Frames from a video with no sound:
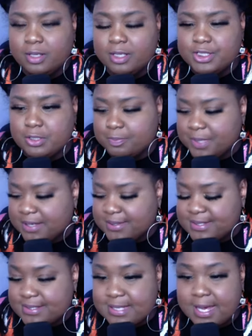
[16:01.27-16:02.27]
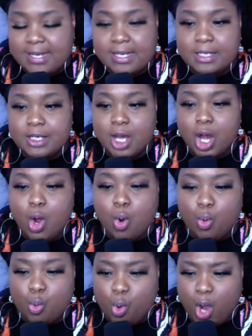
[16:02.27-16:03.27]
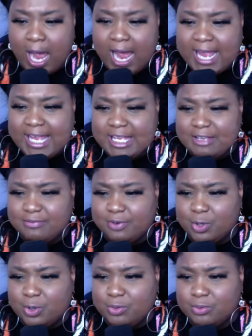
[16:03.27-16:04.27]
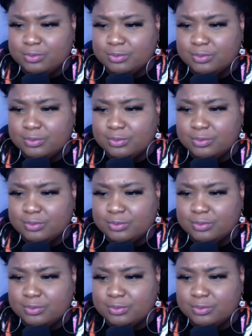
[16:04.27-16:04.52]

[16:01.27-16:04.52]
there shall be a sudden arrival.